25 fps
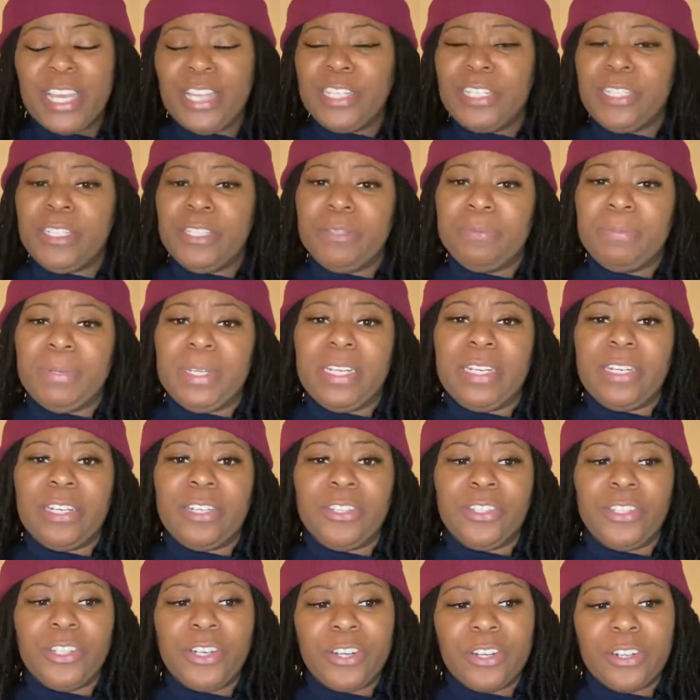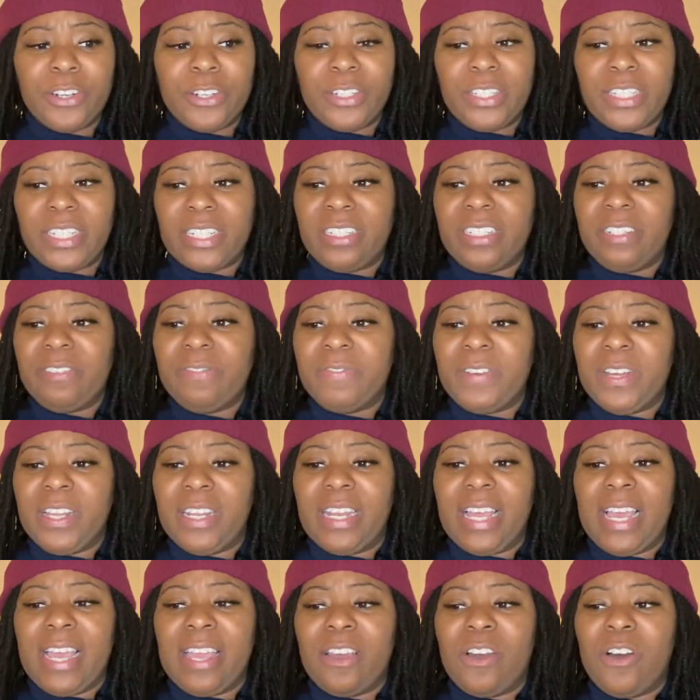she's been in the church and she felt
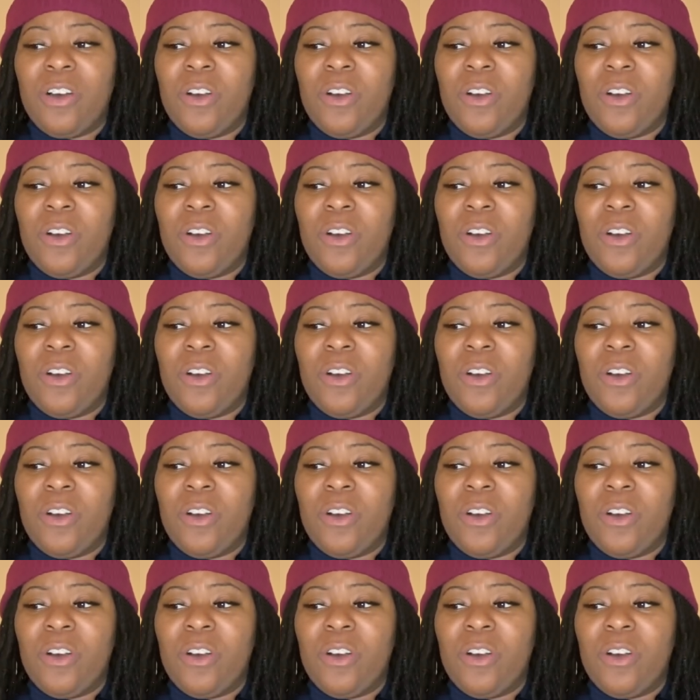like,